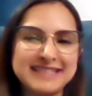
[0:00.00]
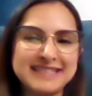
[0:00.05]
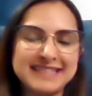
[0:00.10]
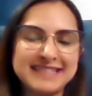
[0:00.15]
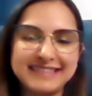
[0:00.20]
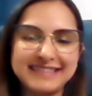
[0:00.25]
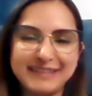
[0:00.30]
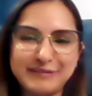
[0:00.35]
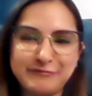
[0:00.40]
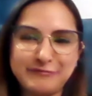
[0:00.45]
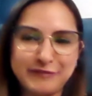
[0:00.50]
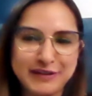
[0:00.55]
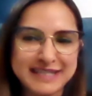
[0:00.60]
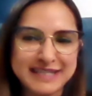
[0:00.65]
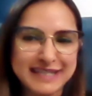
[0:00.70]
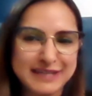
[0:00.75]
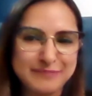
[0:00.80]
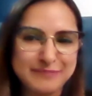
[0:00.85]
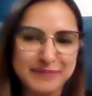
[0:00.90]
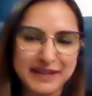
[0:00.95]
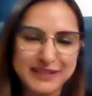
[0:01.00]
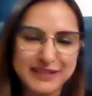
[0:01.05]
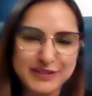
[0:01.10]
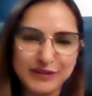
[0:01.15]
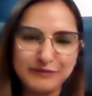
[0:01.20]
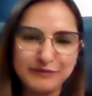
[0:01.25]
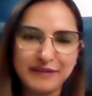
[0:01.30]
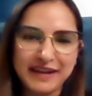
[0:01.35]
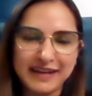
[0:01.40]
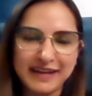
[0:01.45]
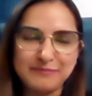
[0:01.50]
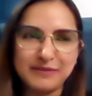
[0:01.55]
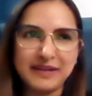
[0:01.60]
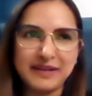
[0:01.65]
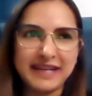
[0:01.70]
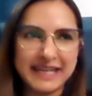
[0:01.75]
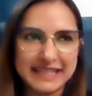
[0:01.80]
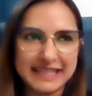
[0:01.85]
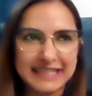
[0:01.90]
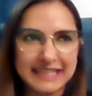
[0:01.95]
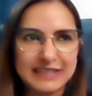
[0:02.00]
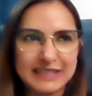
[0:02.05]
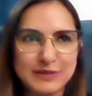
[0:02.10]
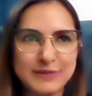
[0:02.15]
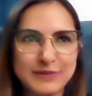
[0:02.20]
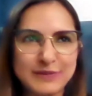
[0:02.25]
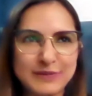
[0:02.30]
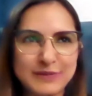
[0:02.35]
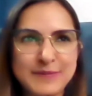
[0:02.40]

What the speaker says: on where I'm heading to.